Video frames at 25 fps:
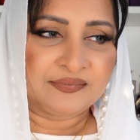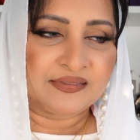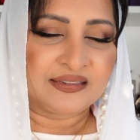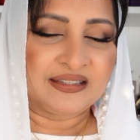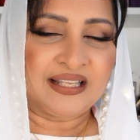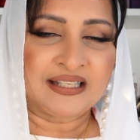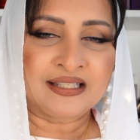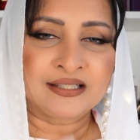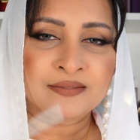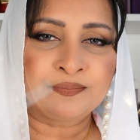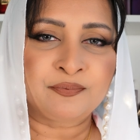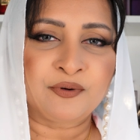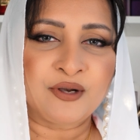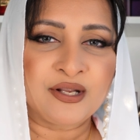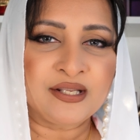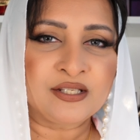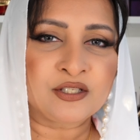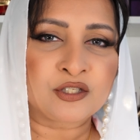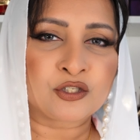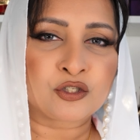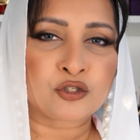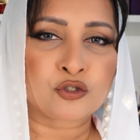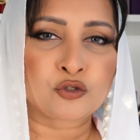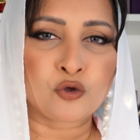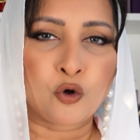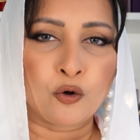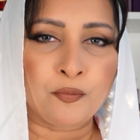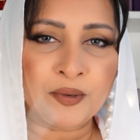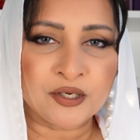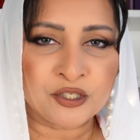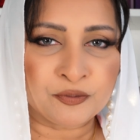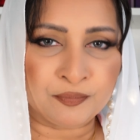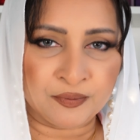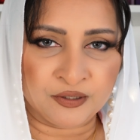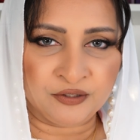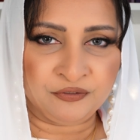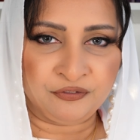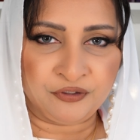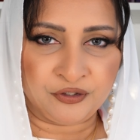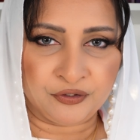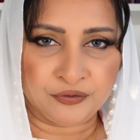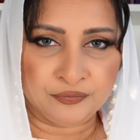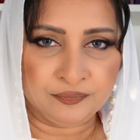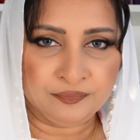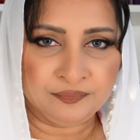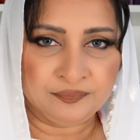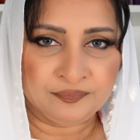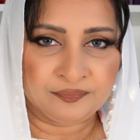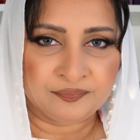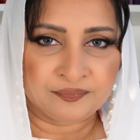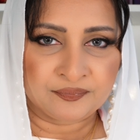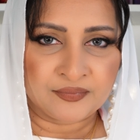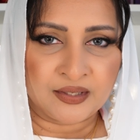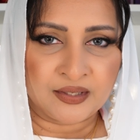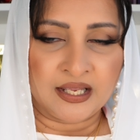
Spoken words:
that sprays so much perfume